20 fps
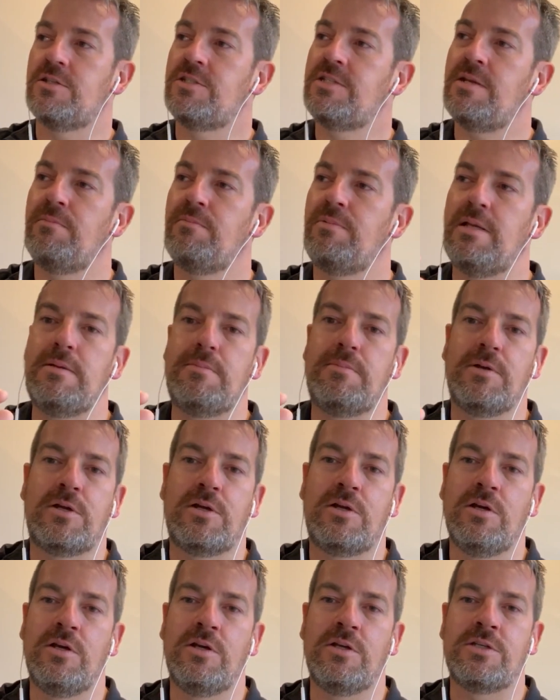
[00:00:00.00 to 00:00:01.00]
simply
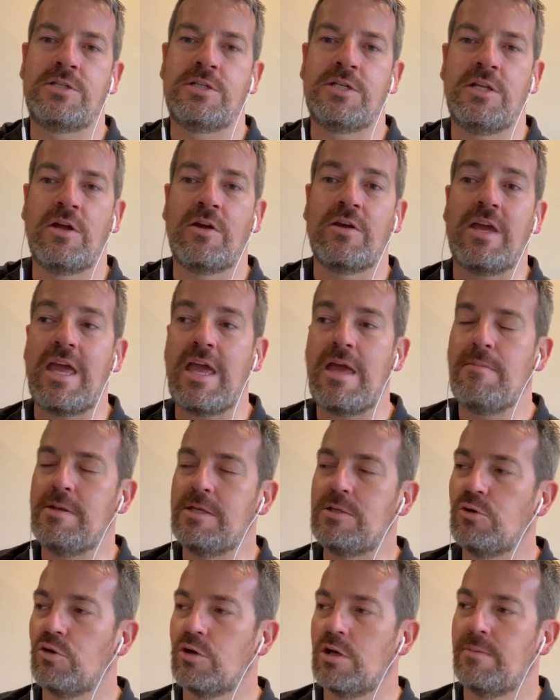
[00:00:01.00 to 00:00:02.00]
because, you know, you hear me
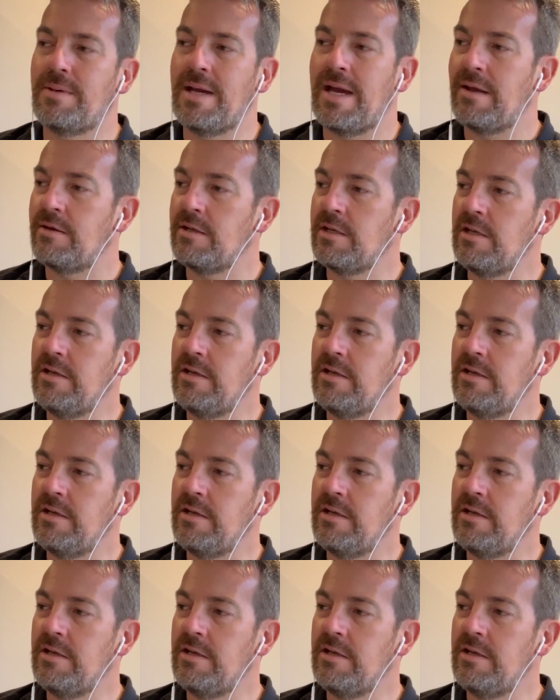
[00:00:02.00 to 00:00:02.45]
talk about